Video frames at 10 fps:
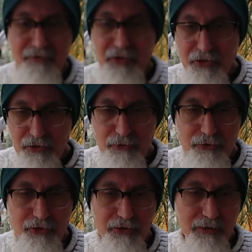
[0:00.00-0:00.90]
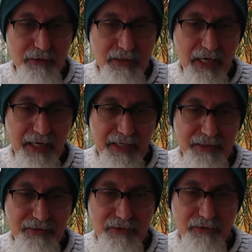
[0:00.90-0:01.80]
huge
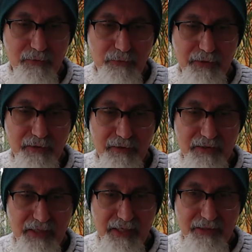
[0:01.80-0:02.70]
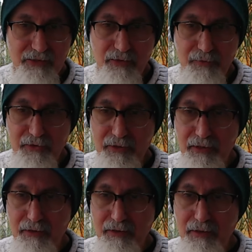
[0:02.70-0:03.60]
ties with the Zionist
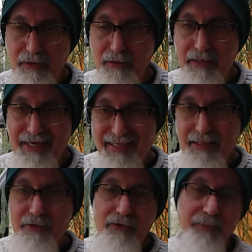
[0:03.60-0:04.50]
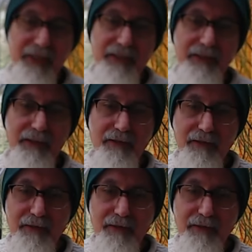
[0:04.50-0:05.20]
community. In their opinion,